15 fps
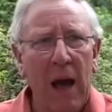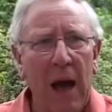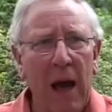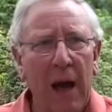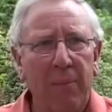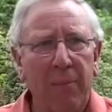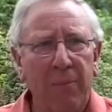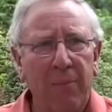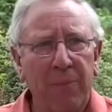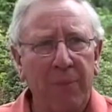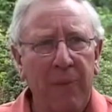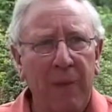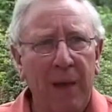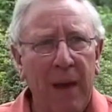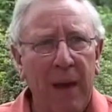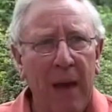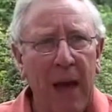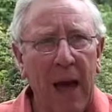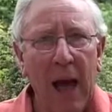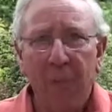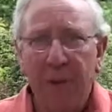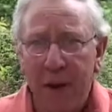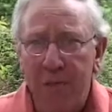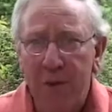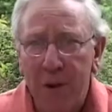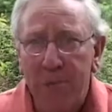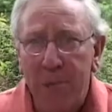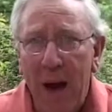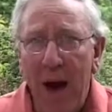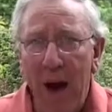They're
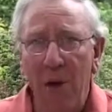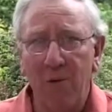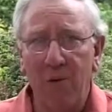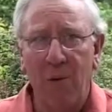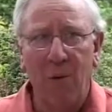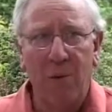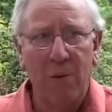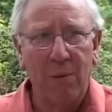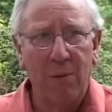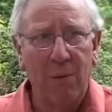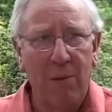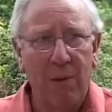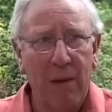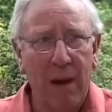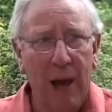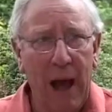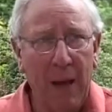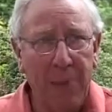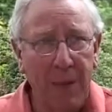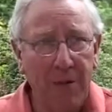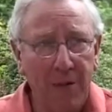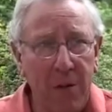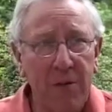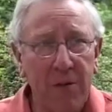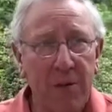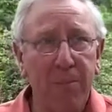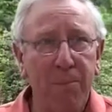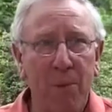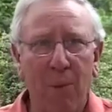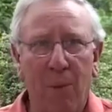very powerful and they're very
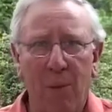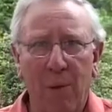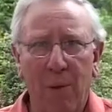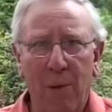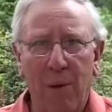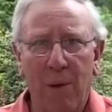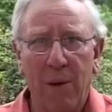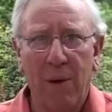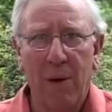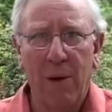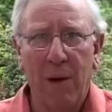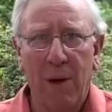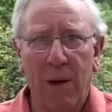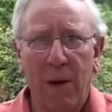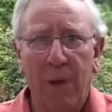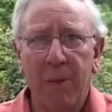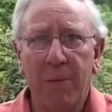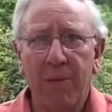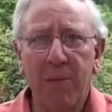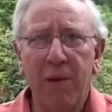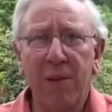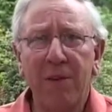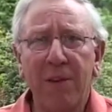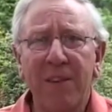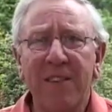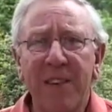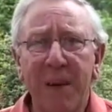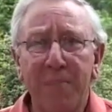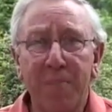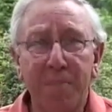simple. The first
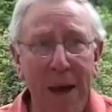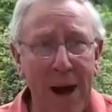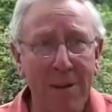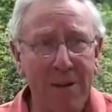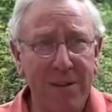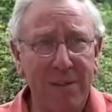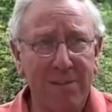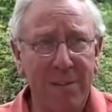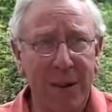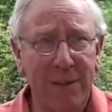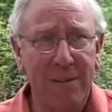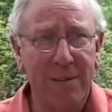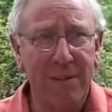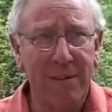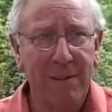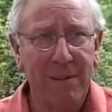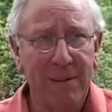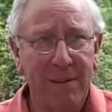is embarrassment.